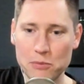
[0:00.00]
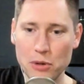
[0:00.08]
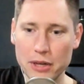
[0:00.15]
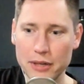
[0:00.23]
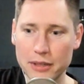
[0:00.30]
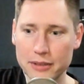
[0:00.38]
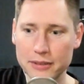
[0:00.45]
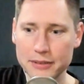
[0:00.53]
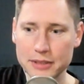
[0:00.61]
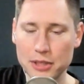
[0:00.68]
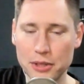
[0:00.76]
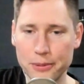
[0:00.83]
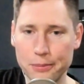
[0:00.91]
where
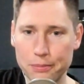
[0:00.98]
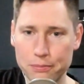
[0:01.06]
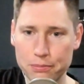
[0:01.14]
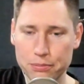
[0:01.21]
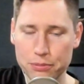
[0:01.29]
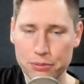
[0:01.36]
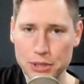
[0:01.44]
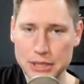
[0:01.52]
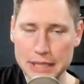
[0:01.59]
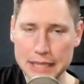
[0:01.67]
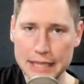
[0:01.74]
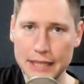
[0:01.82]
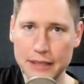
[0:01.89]
you know
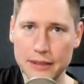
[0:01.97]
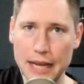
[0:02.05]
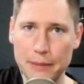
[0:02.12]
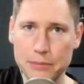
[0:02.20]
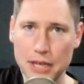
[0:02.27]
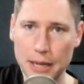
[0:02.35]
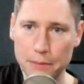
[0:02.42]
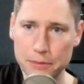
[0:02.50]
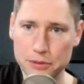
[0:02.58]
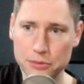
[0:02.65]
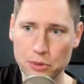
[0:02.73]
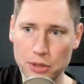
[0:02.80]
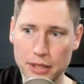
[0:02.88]
preceding
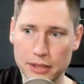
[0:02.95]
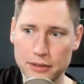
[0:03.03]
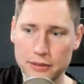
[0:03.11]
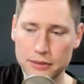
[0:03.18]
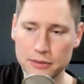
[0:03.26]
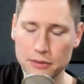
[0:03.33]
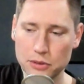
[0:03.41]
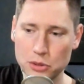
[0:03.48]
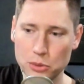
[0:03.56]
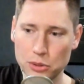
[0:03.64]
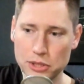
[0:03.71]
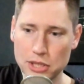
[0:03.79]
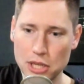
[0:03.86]
laptops when you
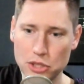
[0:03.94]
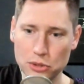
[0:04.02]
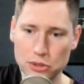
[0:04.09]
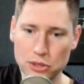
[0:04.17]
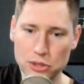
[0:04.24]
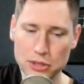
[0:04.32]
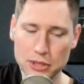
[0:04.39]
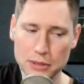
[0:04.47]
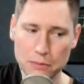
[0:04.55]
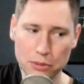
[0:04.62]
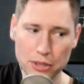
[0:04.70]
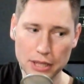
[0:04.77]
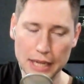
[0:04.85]
would essentially just
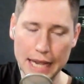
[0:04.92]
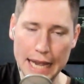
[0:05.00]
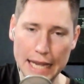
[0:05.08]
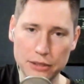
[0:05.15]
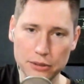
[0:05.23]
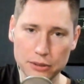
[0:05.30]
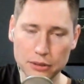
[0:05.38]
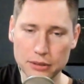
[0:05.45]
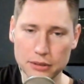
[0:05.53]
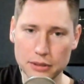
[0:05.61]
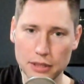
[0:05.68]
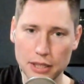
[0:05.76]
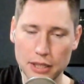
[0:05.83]
put a handle
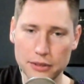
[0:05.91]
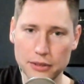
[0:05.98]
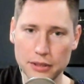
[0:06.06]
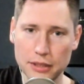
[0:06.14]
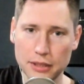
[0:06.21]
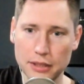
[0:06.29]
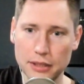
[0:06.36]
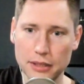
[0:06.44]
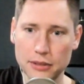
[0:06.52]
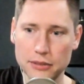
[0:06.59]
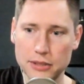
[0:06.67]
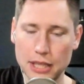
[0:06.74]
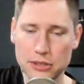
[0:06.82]
on
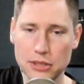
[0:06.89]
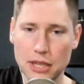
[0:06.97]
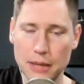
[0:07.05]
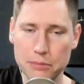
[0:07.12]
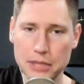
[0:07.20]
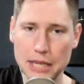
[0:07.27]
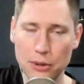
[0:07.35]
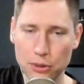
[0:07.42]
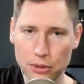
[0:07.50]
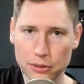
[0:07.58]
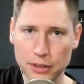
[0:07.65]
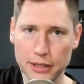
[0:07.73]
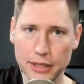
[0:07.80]
a desktop
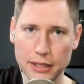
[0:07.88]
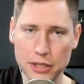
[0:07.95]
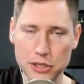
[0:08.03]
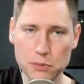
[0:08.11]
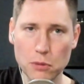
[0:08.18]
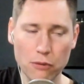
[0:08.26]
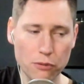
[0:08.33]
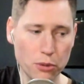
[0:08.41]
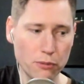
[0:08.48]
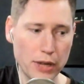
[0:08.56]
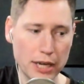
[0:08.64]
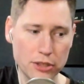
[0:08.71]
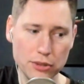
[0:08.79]
tower, like a, a small
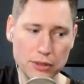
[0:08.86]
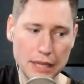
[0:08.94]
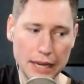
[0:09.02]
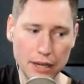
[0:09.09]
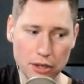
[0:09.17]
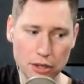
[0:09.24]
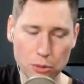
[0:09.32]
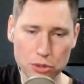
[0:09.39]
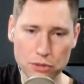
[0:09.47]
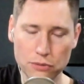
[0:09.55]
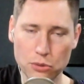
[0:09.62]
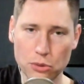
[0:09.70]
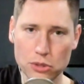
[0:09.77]
form factor in that era
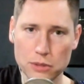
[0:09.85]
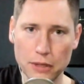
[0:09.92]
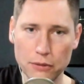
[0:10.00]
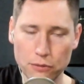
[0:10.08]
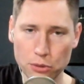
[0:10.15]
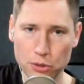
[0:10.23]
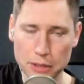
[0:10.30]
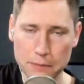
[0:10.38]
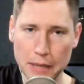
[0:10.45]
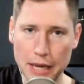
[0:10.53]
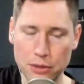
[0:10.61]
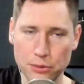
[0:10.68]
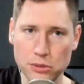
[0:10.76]
was of course about 40
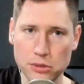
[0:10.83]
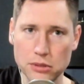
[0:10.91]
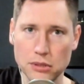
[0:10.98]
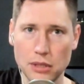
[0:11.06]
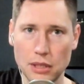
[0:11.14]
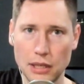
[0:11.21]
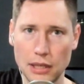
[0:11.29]
pounds